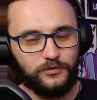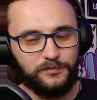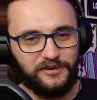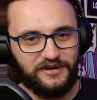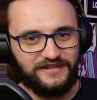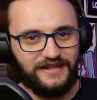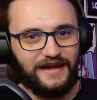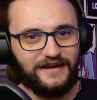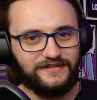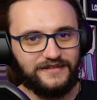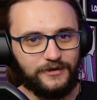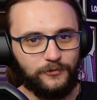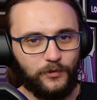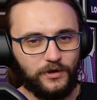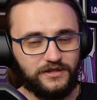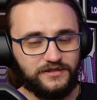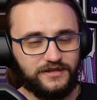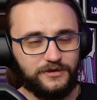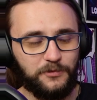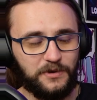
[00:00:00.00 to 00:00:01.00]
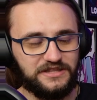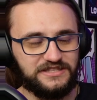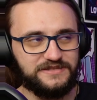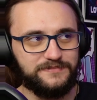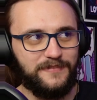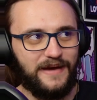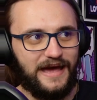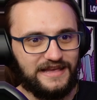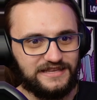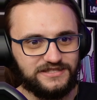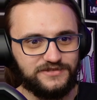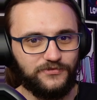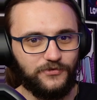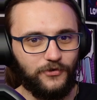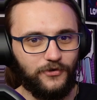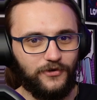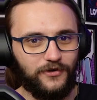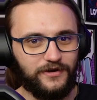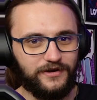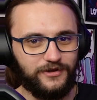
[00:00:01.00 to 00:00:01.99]
protect and wanting what's best
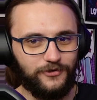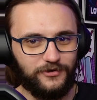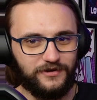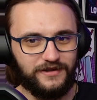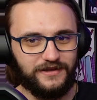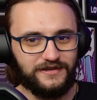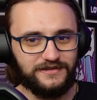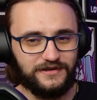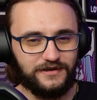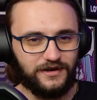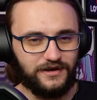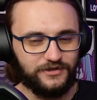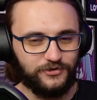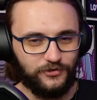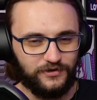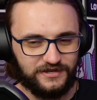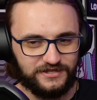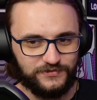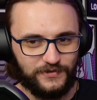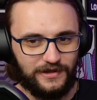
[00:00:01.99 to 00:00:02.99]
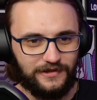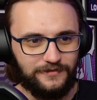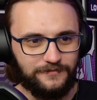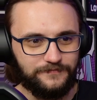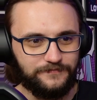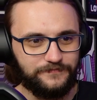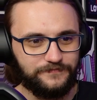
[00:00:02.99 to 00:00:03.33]
for Yori as well.